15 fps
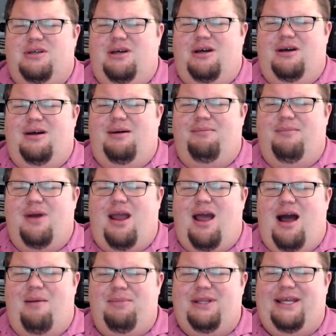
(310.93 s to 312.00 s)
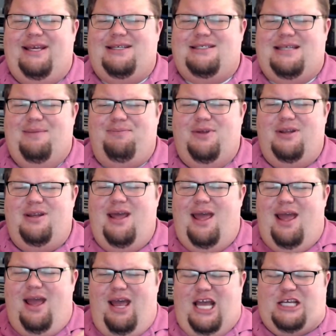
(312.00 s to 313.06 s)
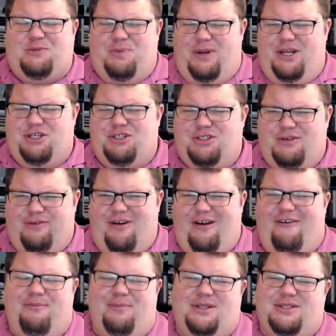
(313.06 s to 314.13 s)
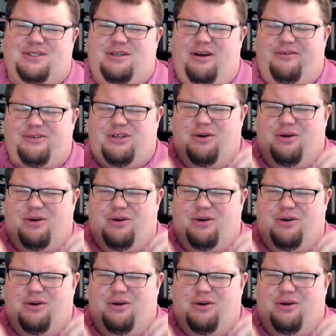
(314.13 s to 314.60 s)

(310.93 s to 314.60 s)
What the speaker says: commonly accepted explanations of government itself.